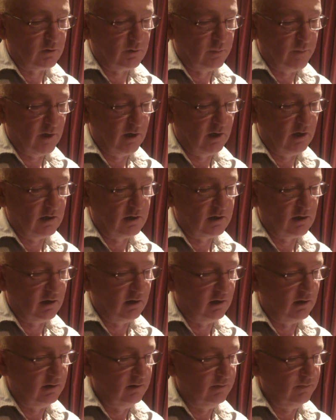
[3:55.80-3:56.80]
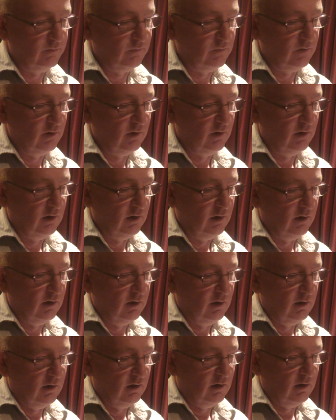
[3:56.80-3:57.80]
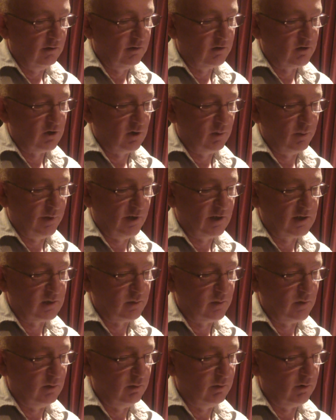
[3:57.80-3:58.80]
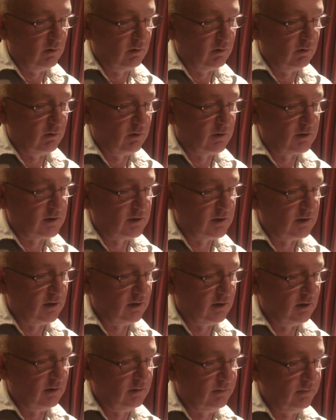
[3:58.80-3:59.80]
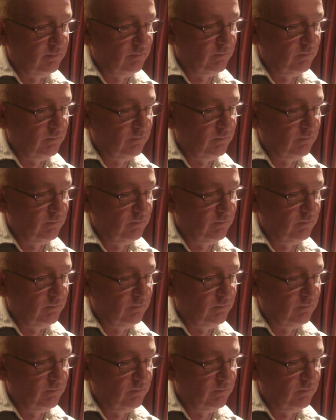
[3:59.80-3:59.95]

to make his call, he'd have a job passing me without notice in the hall.